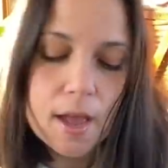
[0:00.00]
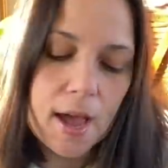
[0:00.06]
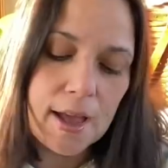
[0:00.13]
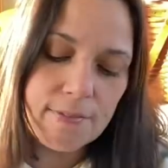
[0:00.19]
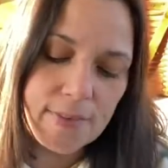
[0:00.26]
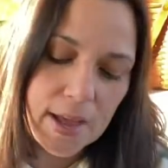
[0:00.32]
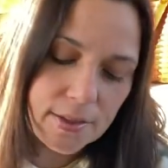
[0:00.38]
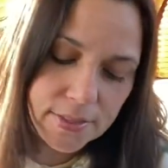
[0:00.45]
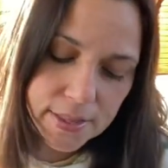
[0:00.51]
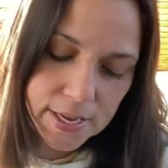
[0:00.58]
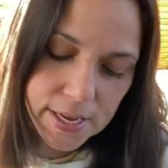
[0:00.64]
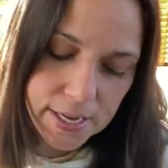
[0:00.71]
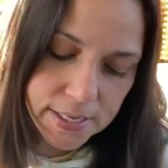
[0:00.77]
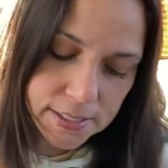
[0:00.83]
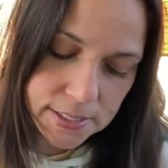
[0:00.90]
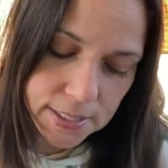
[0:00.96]
I found
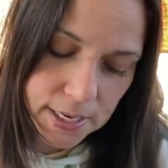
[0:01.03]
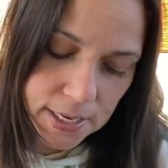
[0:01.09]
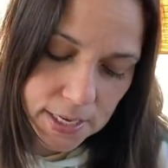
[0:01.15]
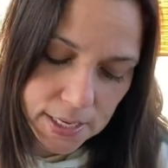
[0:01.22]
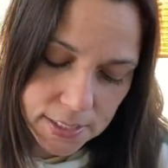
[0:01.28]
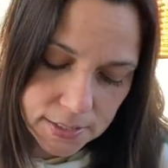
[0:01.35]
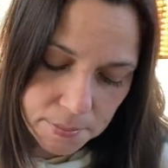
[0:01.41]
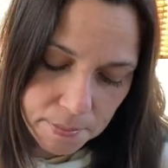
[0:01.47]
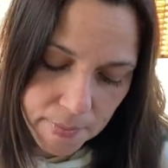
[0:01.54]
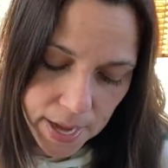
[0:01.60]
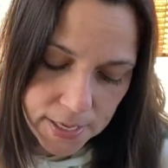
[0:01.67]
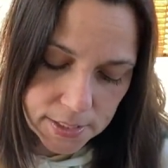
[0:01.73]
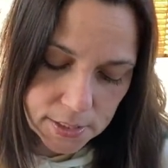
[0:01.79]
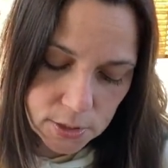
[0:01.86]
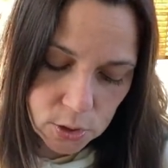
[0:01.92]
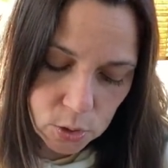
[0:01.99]
this. It is
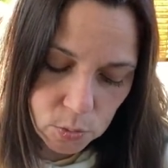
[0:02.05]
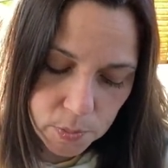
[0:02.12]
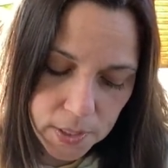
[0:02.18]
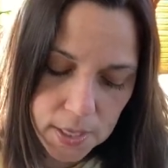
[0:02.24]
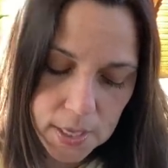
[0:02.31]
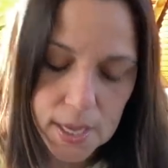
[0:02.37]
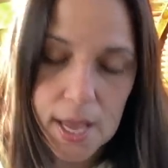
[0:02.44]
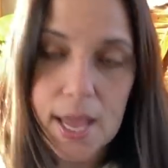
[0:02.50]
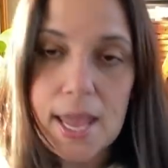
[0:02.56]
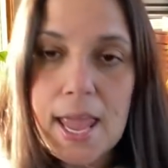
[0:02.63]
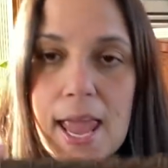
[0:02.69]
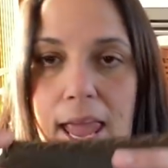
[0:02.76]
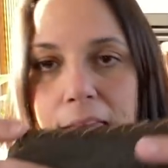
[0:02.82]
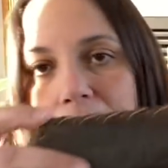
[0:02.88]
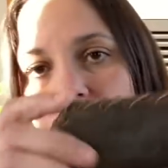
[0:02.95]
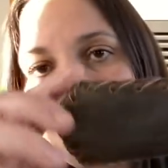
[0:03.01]
meant to be a
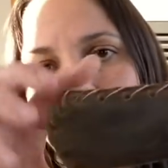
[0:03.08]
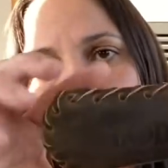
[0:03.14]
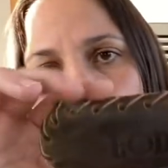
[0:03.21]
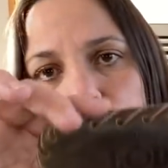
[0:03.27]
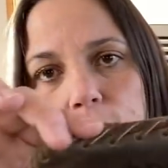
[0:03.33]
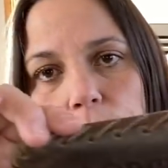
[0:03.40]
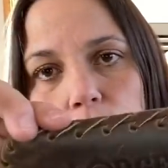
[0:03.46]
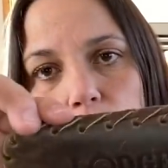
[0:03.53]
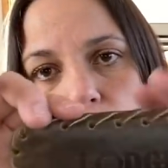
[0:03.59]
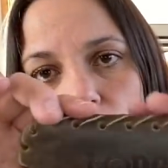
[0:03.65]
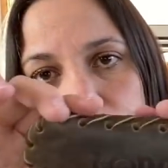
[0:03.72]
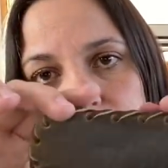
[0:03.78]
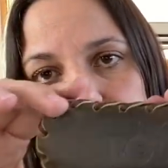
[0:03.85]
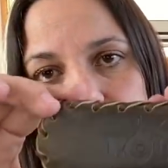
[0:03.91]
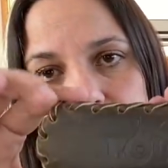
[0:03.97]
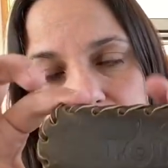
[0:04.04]
handle for
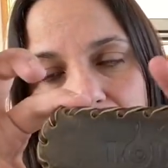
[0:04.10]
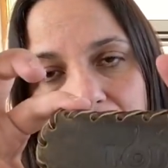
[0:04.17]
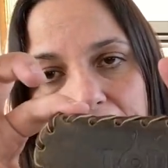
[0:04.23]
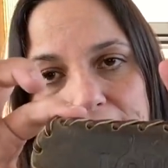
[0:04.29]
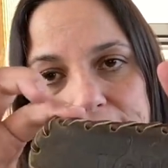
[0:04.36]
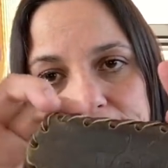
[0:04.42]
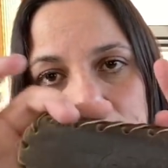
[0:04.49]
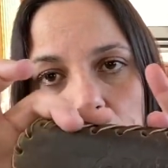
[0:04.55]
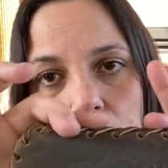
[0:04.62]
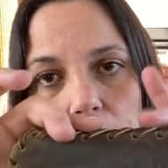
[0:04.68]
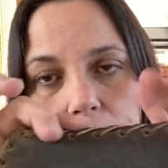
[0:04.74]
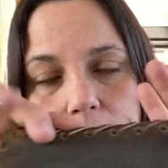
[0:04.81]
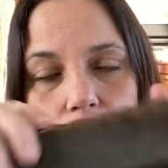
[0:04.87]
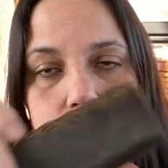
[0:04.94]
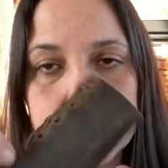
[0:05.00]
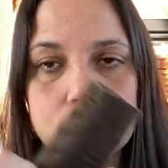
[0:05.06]
one of the cast
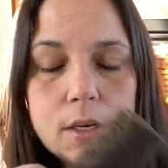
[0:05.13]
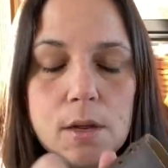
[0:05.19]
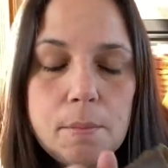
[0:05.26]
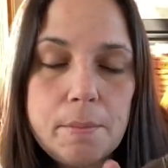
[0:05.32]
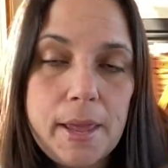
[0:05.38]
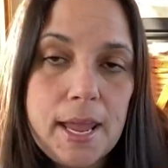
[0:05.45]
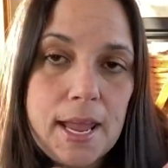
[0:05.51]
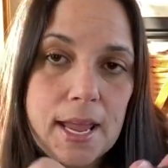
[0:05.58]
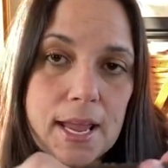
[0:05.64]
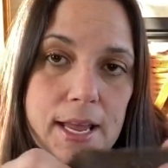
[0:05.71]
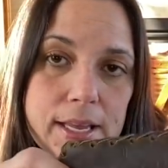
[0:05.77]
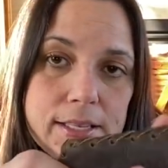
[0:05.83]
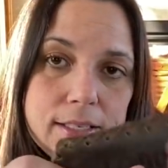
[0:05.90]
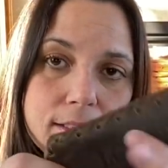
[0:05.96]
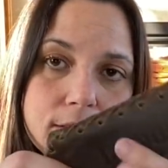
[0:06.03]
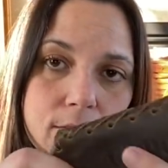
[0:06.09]
iron pans.